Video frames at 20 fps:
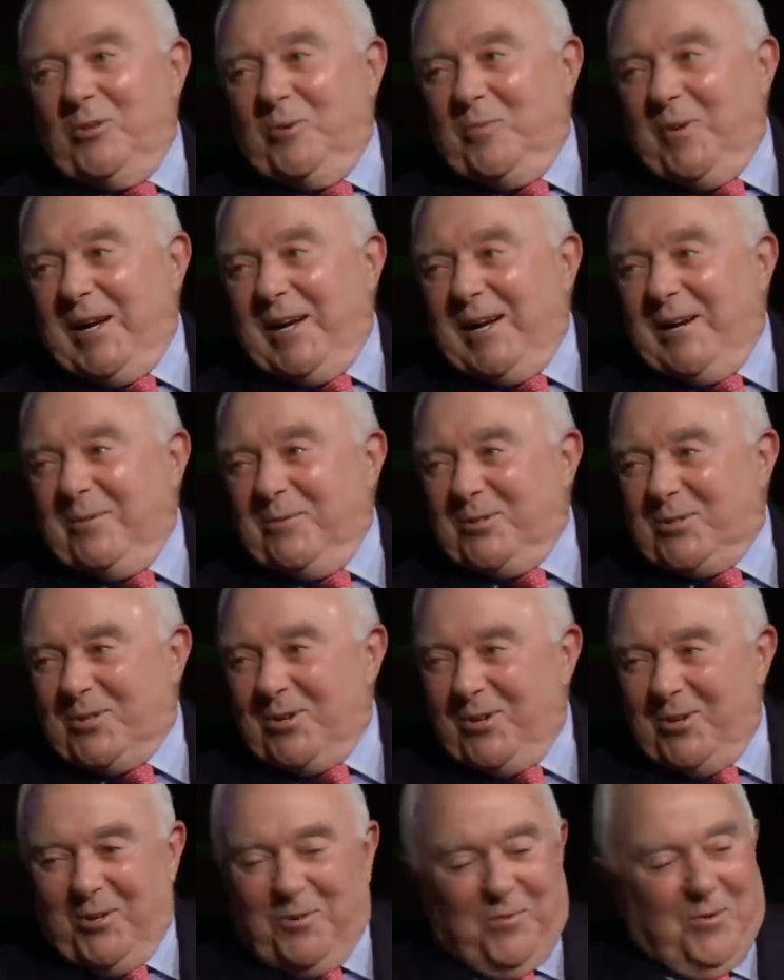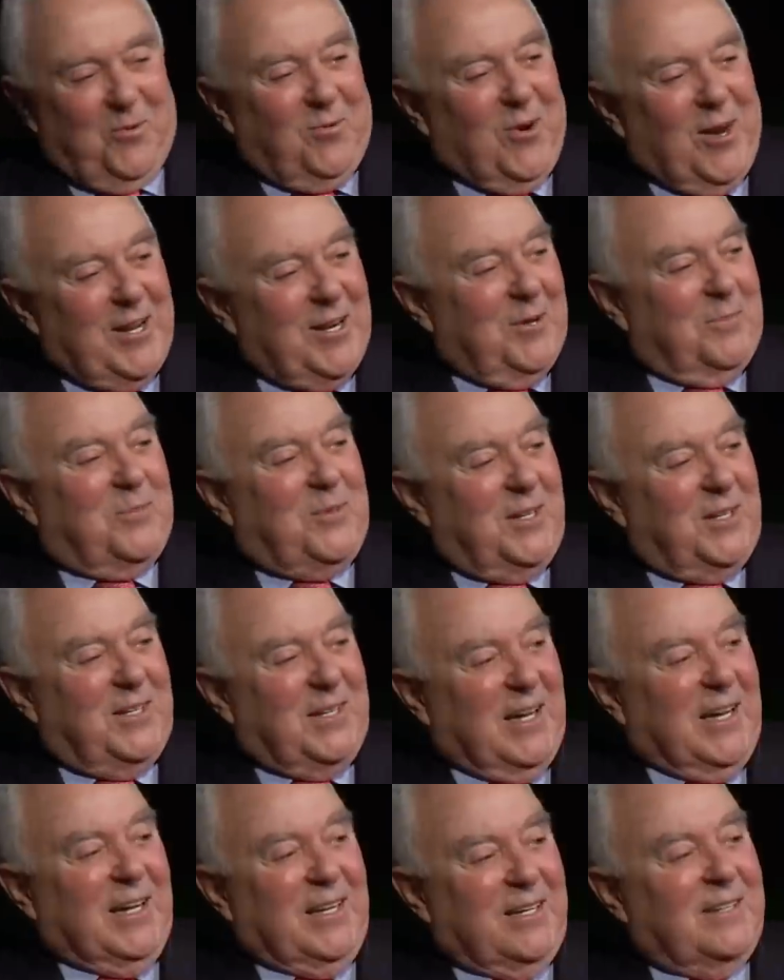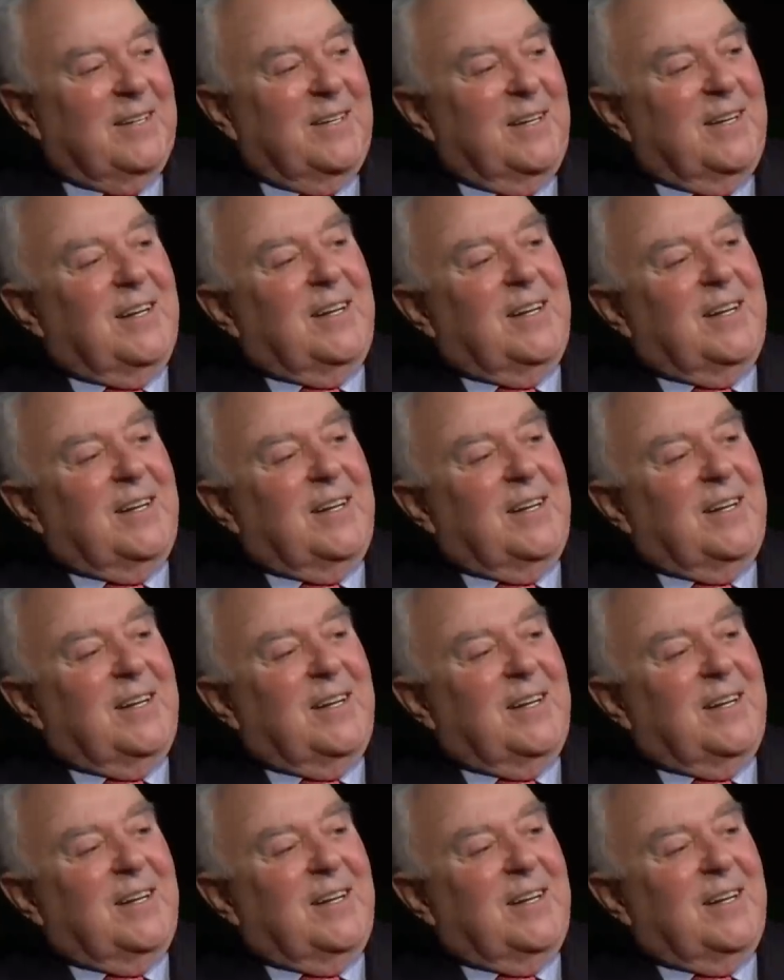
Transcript: about him so you'll be right up to date.